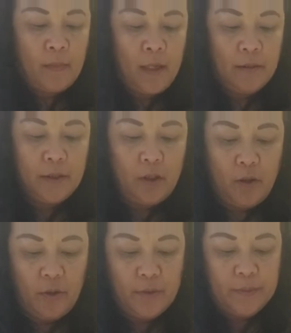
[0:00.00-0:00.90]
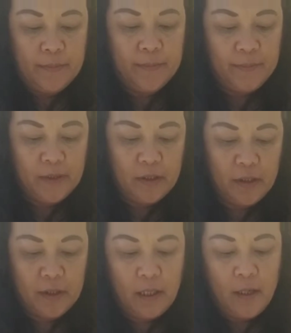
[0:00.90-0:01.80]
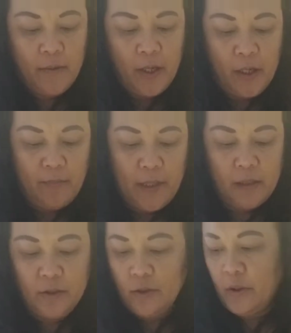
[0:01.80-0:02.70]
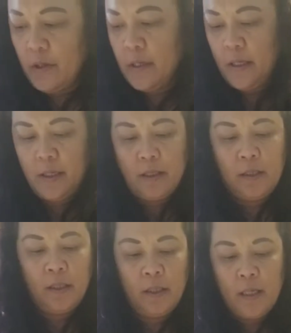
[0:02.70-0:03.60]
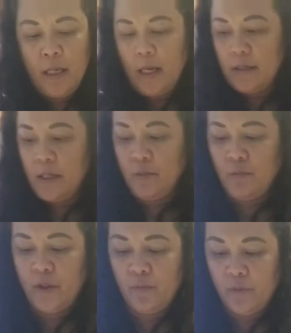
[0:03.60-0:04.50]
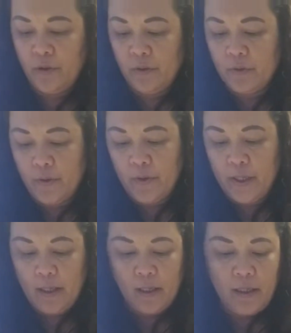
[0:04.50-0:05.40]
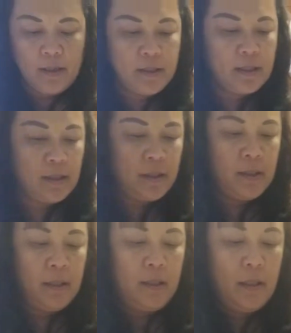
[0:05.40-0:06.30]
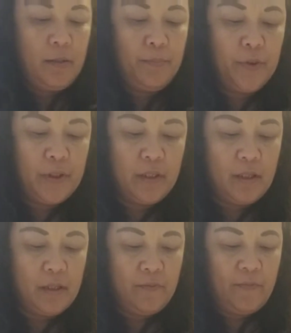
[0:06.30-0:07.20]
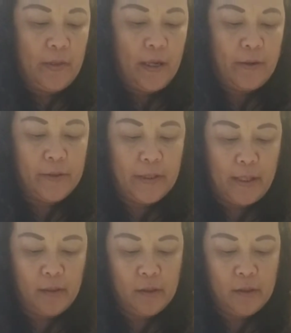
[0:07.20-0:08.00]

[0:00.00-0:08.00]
So just make sure, and then we will go ahead and put it in the flour now.